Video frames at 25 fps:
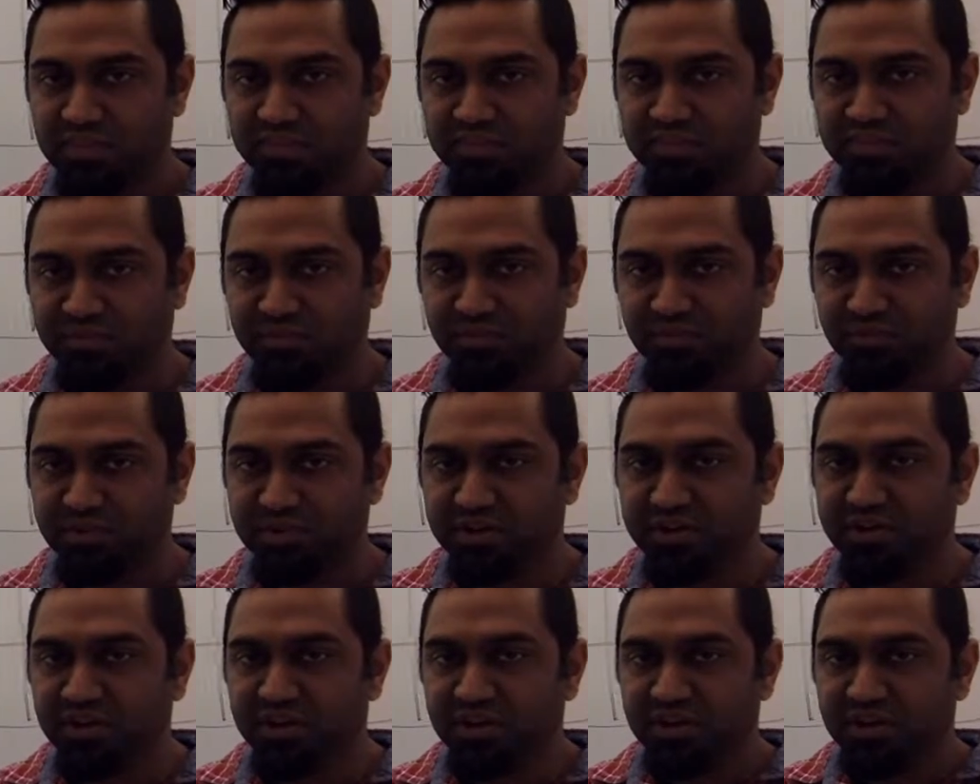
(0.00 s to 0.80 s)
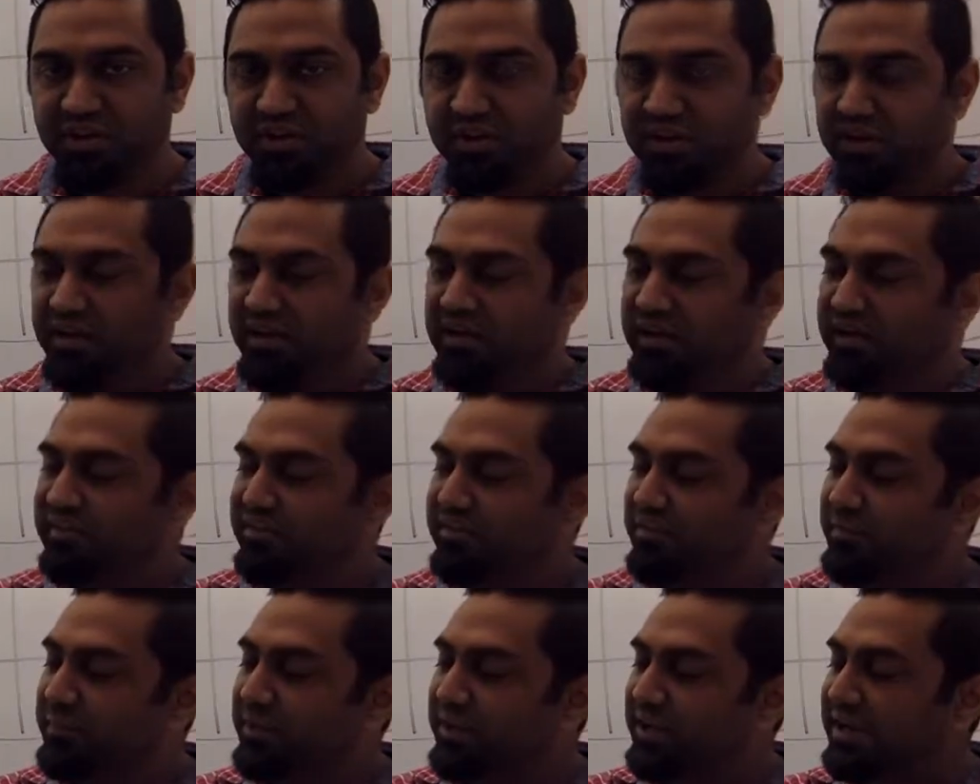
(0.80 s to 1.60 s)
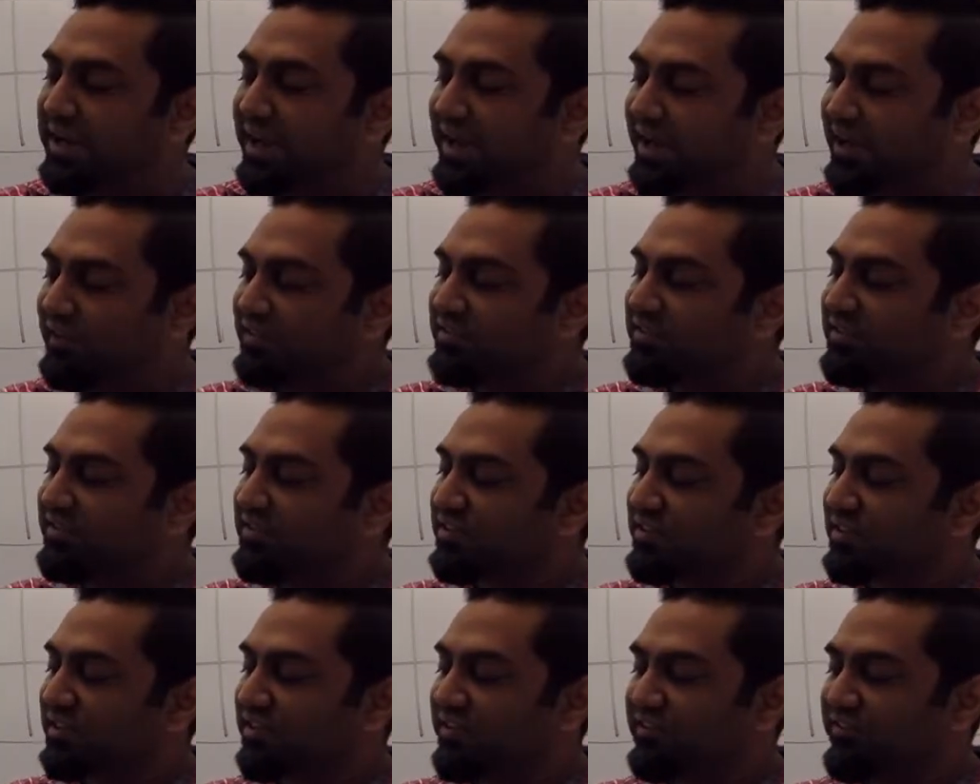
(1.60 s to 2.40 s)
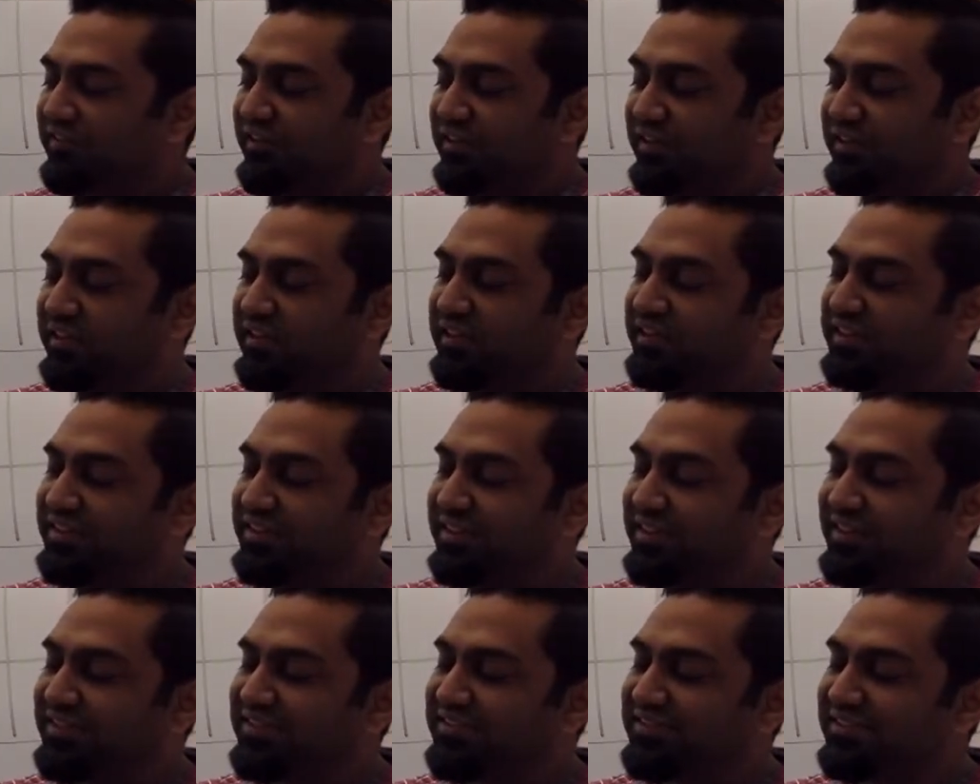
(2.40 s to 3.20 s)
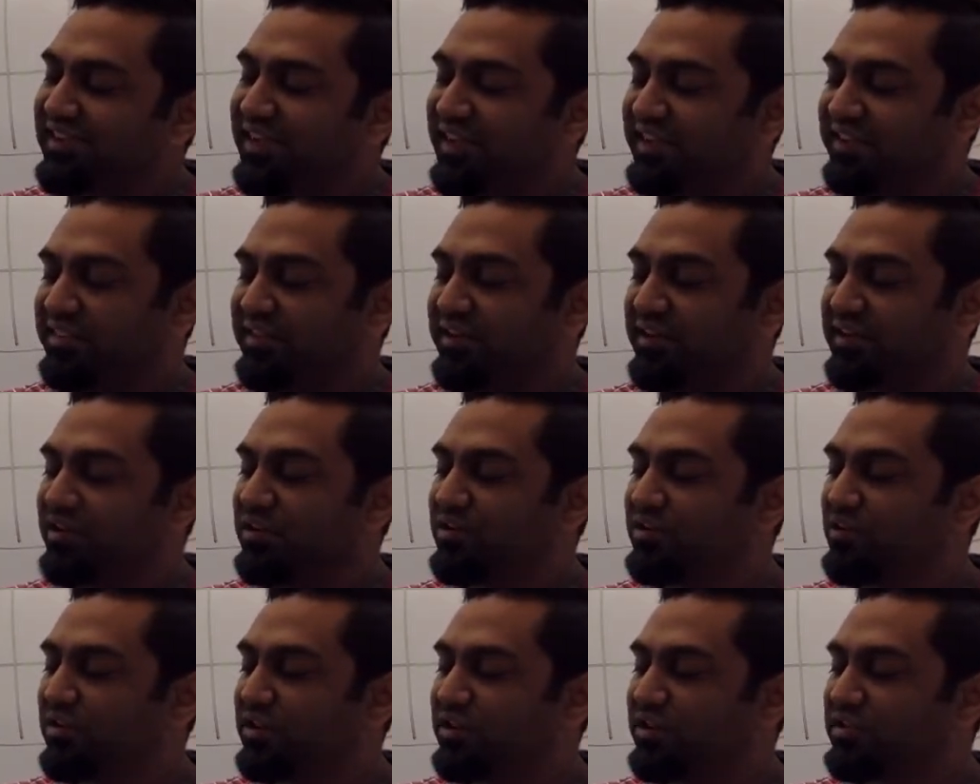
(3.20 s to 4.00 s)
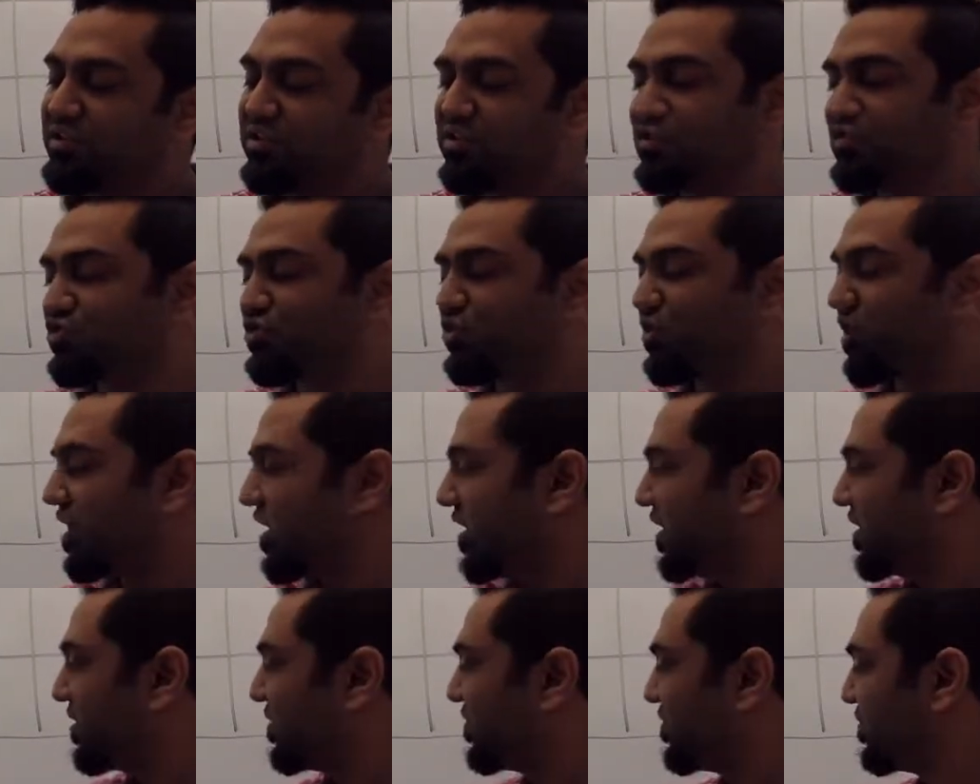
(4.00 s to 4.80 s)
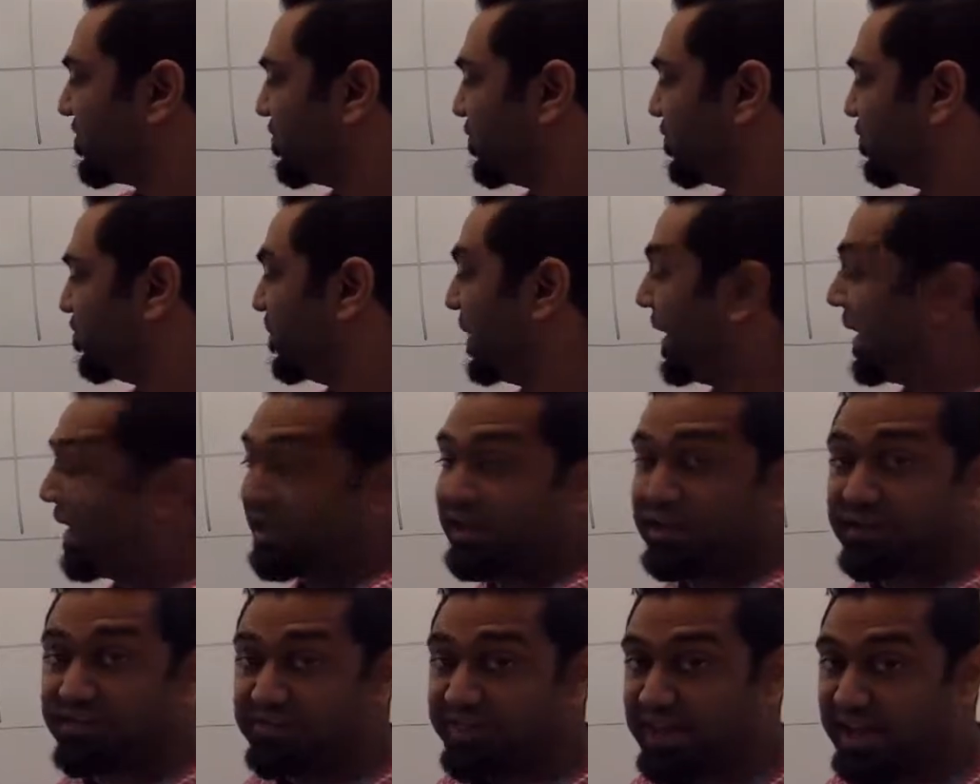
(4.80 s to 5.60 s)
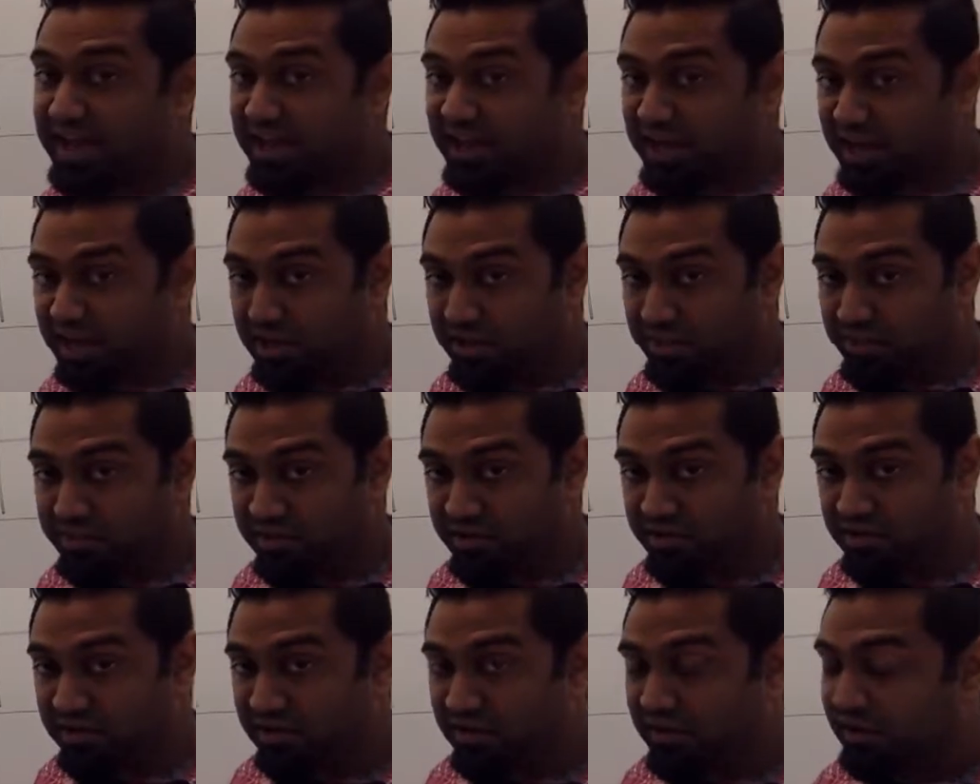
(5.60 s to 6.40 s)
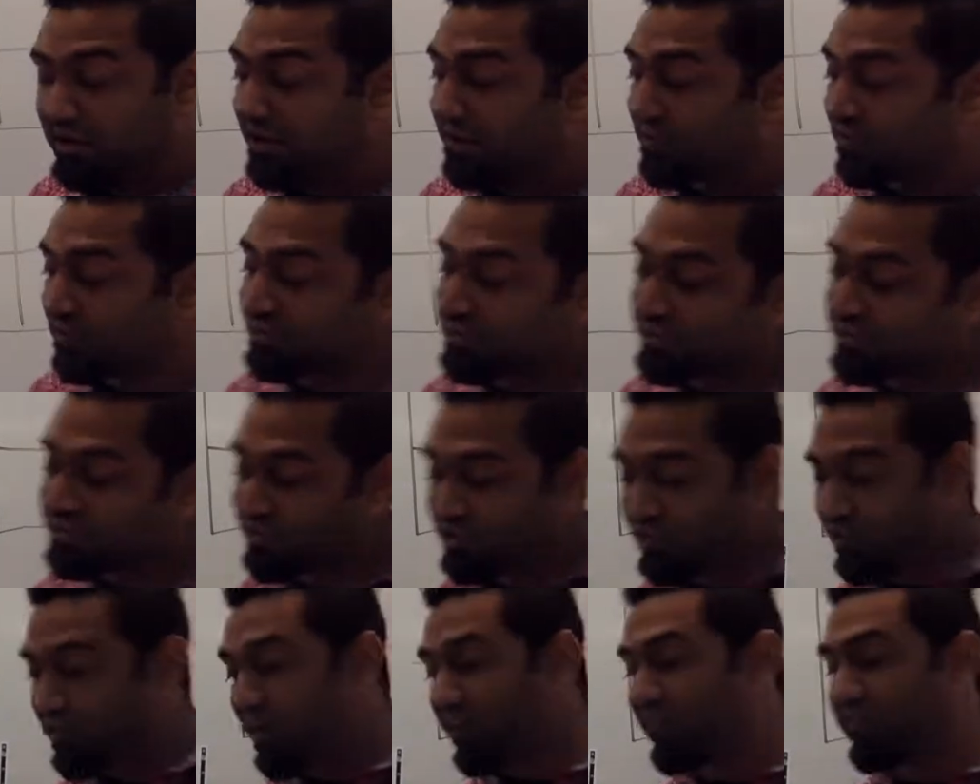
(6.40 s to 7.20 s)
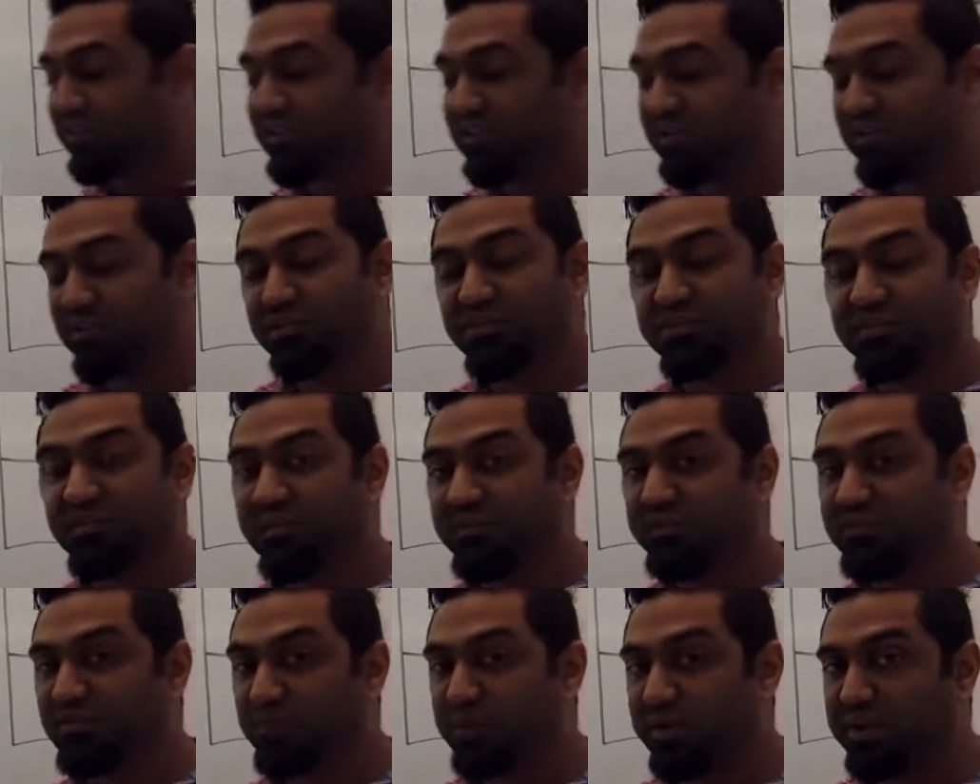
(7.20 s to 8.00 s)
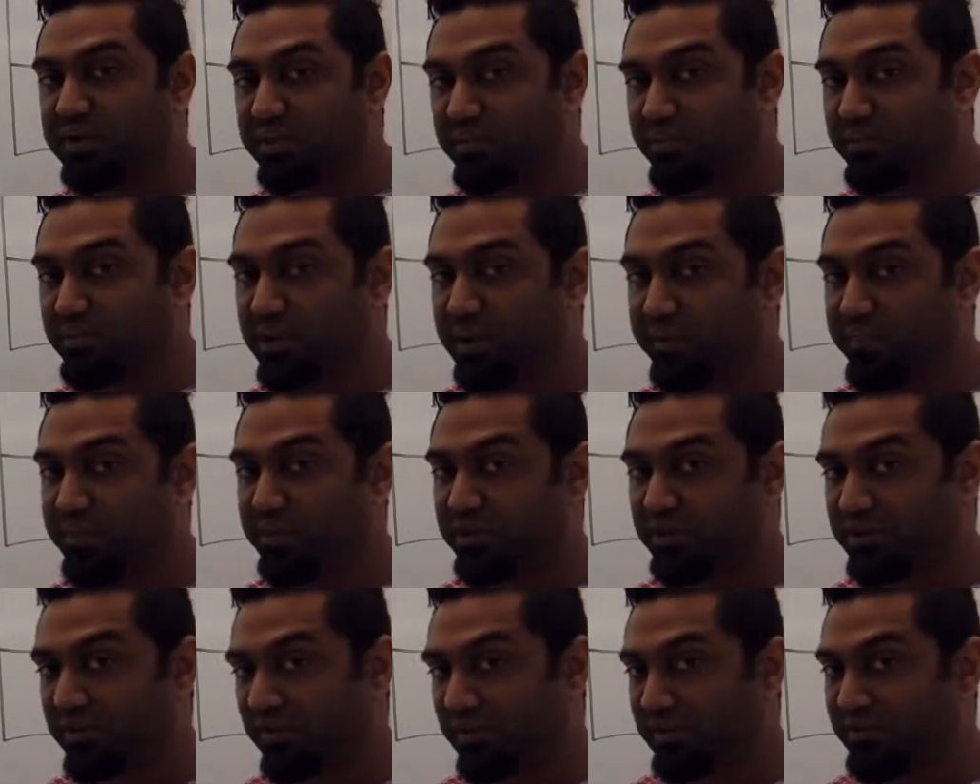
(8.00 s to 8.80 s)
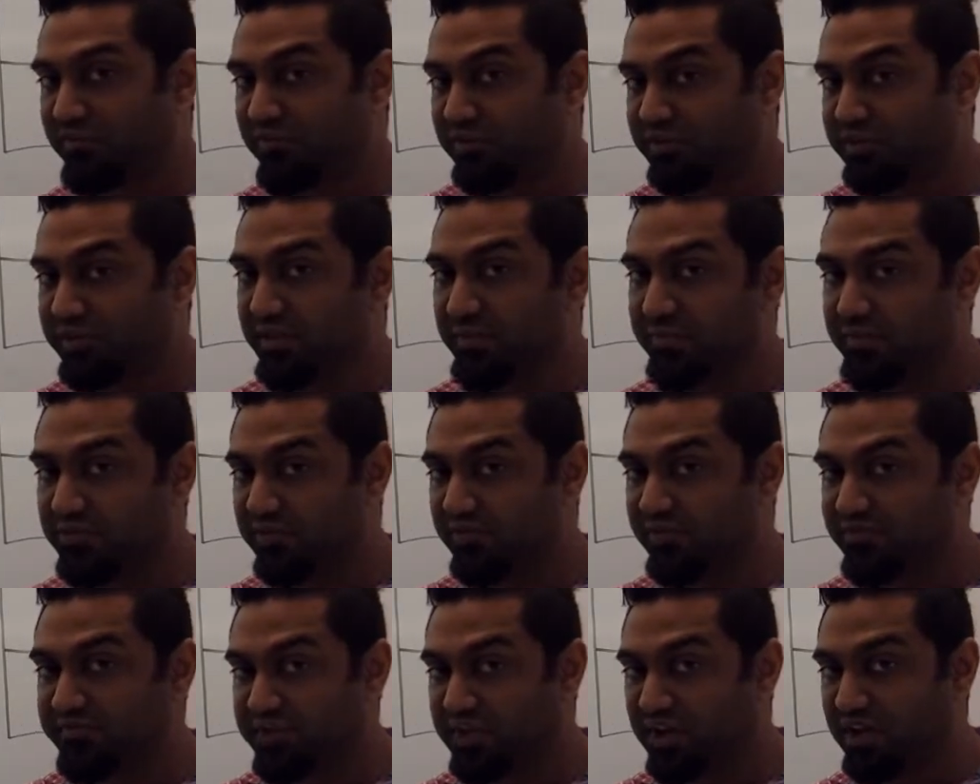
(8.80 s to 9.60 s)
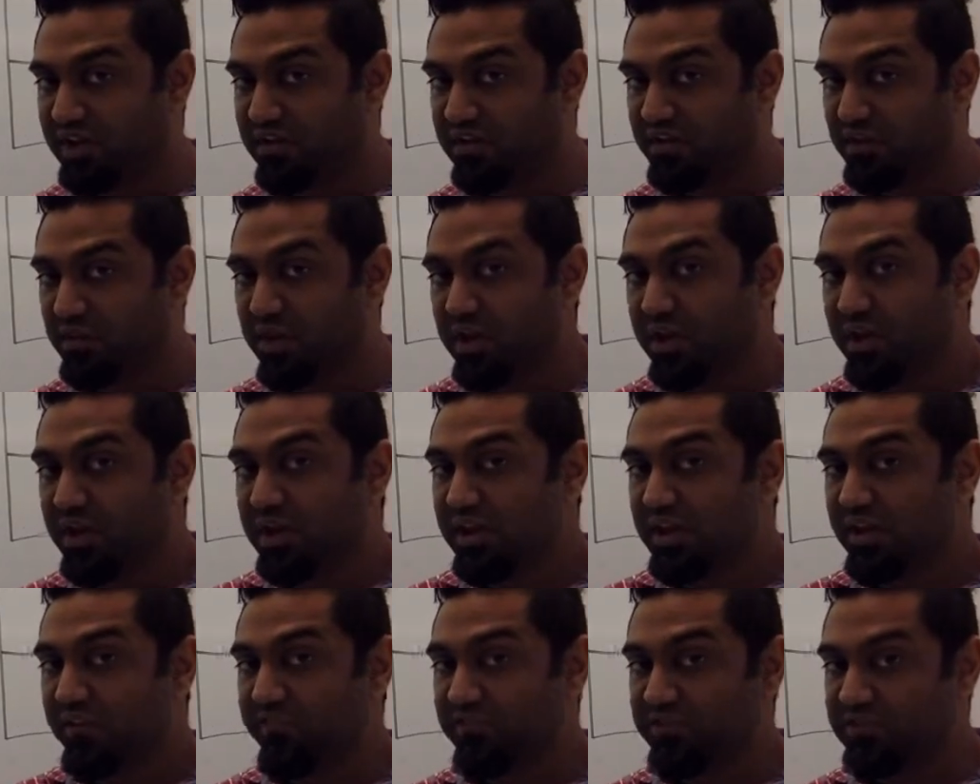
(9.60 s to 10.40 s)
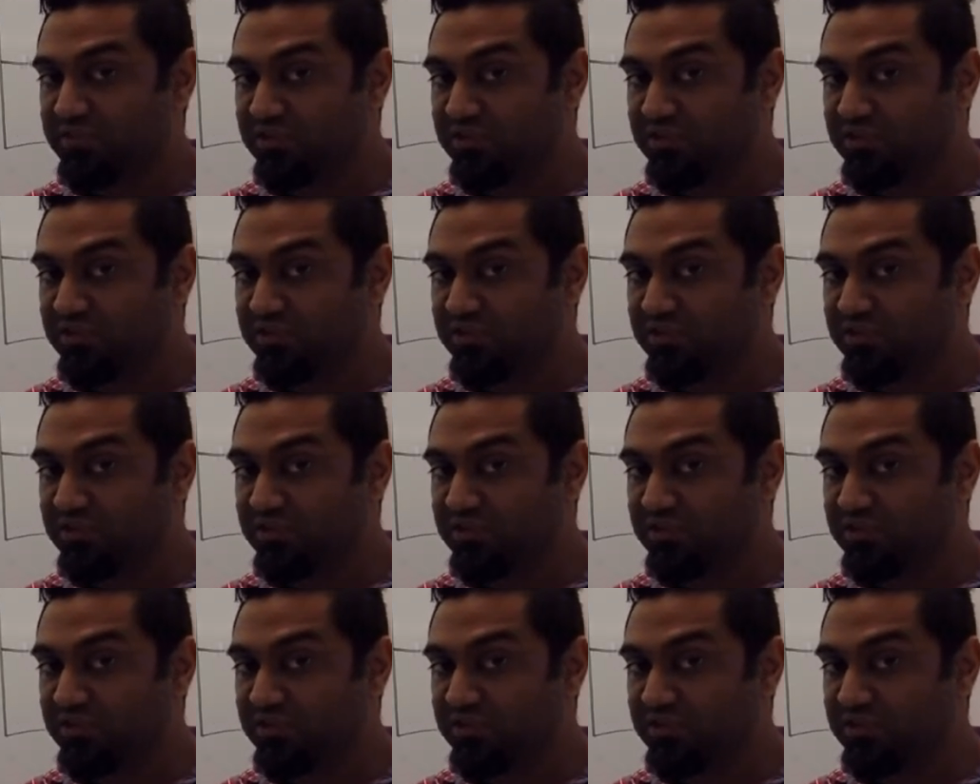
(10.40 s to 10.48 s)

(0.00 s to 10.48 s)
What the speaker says: this one, somebody else is going to fill in this, and they're going to try to make that happen. So what you have to do is you have to write the proper code for them to follow. If you